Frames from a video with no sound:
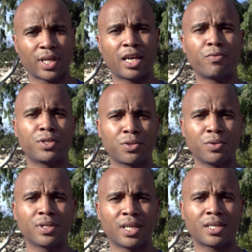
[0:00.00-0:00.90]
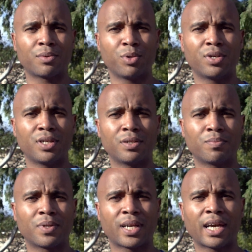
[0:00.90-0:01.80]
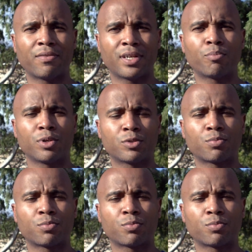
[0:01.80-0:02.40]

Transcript: that every school in the community could have an imprints